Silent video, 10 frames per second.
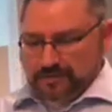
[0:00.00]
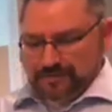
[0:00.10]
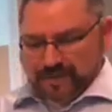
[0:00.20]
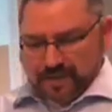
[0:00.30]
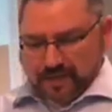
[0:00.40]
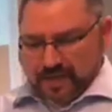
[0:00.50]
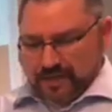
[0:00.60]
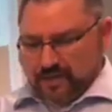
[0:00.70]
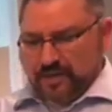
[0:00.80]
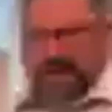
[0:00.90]
I
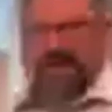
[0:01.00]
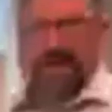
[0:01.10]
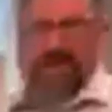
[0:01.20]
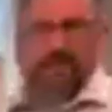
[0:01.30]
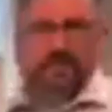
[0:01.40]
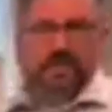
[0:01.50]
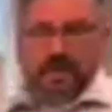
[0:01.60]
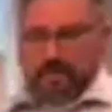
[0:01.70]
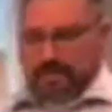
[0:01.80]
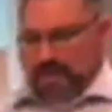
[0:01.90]
uh, know not everyone
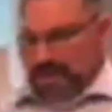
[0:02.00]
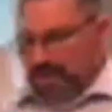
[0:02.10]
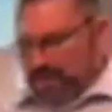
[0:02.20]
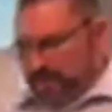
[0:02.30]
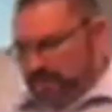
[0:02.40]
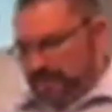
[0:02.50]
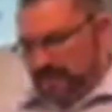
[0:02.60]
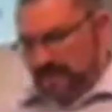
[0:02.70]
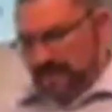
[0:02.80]
are believers, but